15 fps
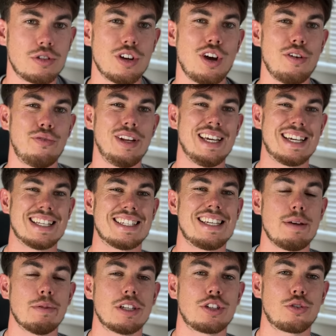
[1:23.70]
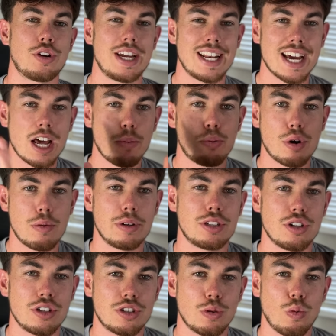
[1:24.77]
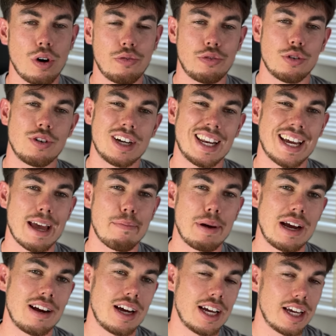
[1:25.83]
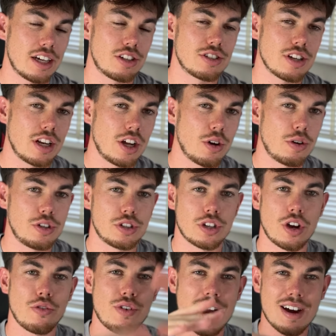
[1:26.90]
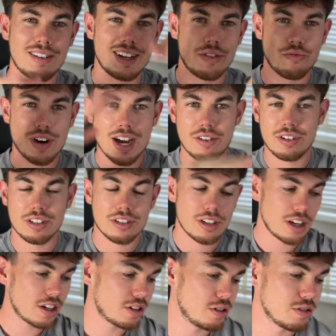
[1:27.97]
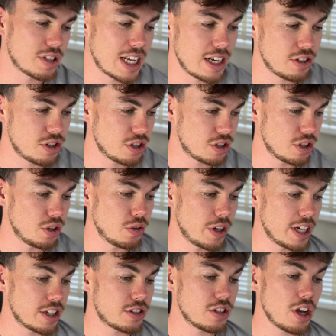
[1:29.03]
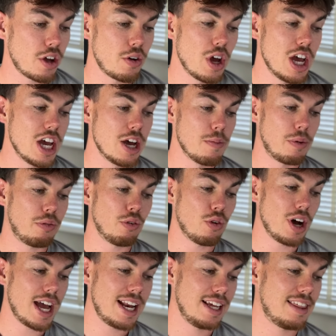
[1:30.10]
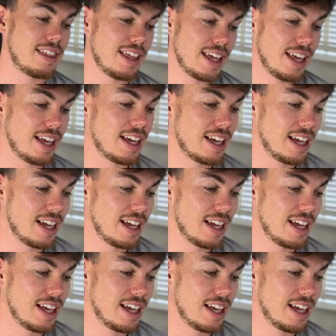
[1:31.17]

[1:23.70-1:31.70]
so hopefully you can see my screen. I promise not to waffle, I'm gonna get better at it, because I know I just go round and round in circles and it's just annoying. So before anything,